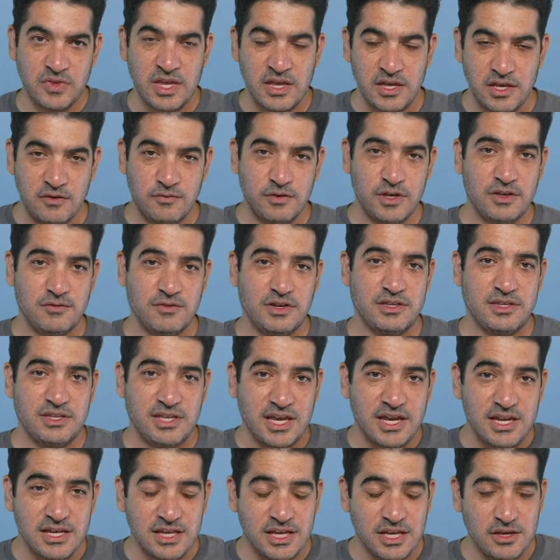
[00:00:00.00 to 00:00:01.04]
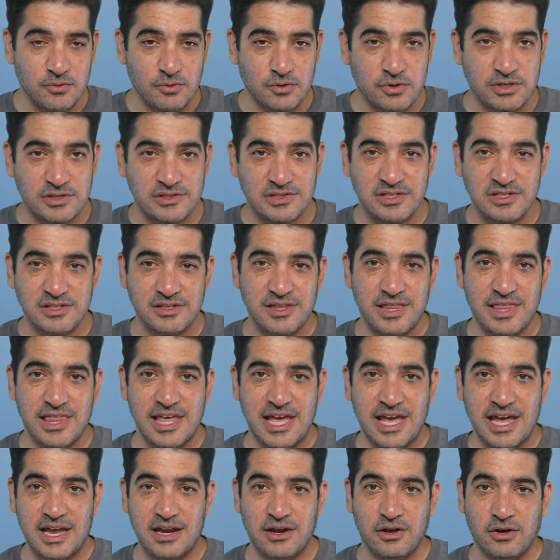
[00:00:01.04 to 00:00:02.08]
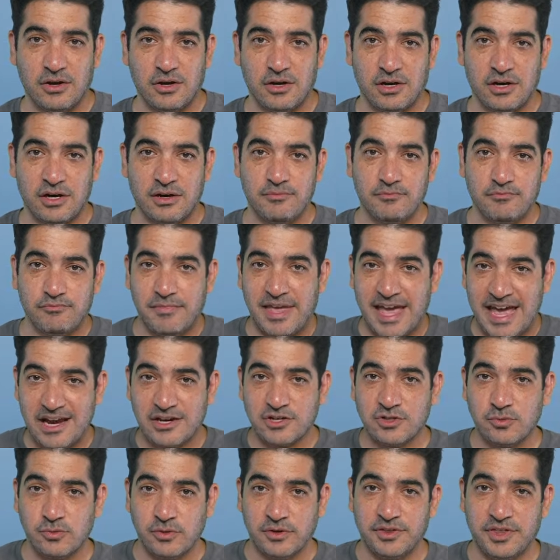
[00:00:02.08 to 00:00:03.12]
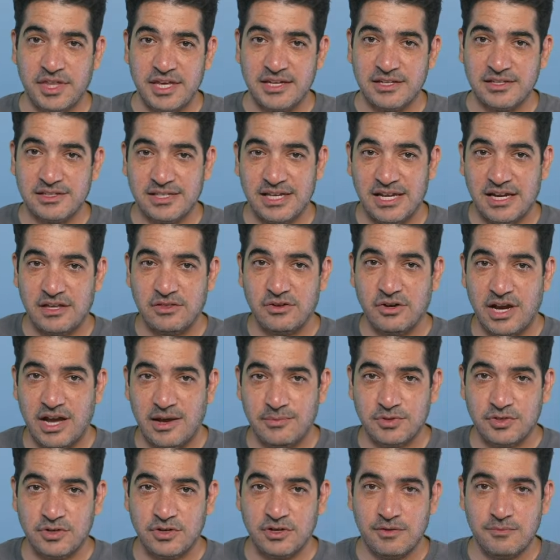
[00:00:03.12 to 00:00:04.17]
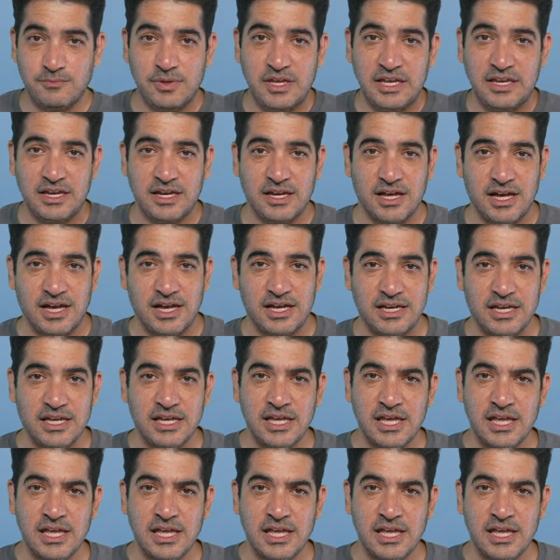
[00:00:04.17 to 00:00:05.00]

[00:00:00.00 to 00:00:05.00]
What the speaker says: If you give it 10 keywords that are actual things that other apps are competing on,